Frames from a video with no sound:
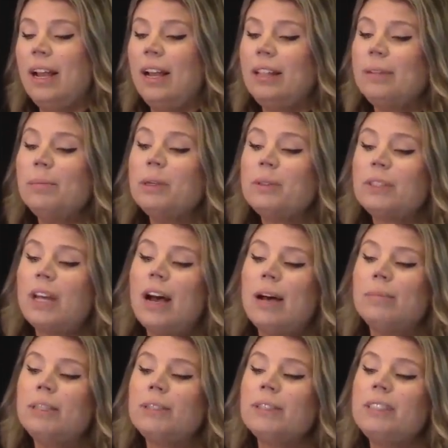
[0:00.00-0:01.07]
and the most
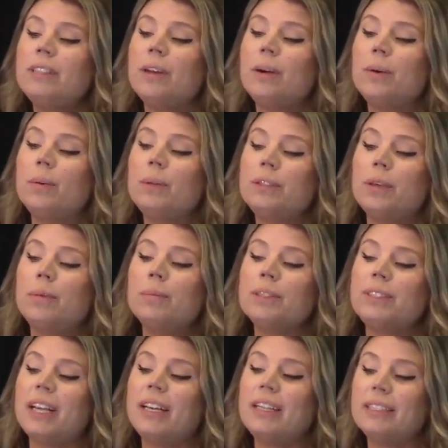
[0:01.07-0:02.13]
common result was
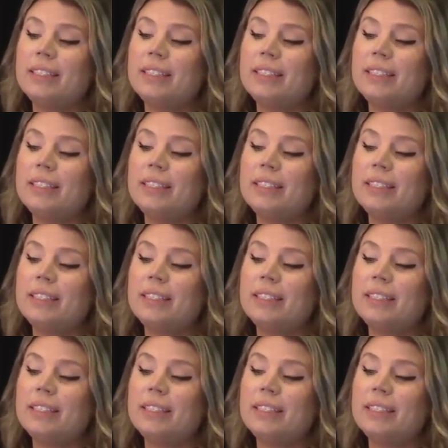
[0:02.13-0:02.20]
homozygous